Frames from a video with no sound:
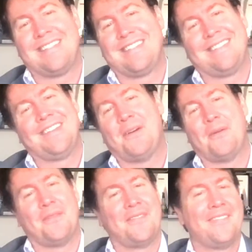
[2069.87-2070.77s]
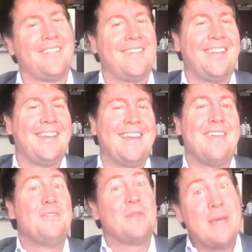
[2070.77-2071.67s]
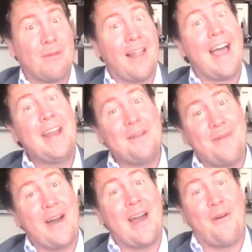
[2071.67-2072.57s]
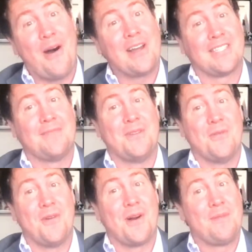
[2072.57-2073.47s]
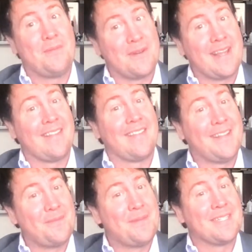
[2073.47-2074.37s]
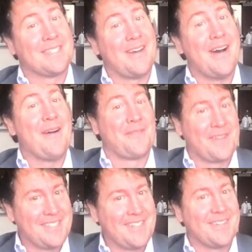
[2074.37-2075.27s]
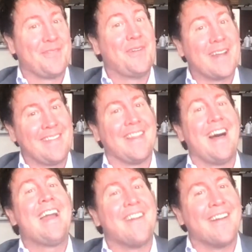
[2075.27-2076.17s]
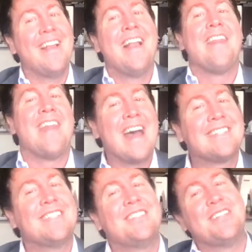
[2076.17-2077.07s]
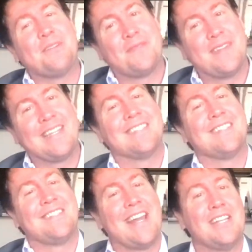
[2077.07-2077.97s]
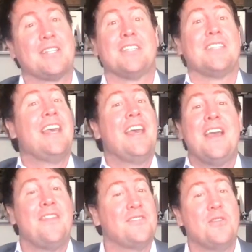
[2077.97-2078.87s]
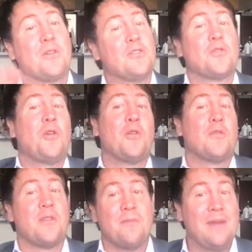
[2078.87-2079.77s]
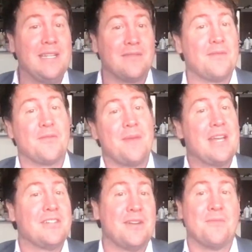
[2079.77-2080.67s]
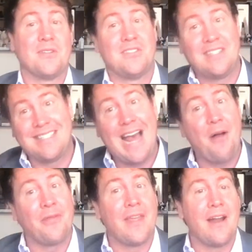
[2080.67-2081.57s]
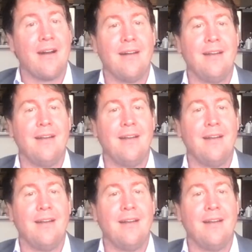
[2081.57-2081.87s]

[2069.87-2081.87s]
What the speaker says: no. If you keep lying about how awesome you are, people are going to get a little pissed off because you're a fucking liar. That's the shift that needs to change because there's no control over the means of information anymore. It's just out there.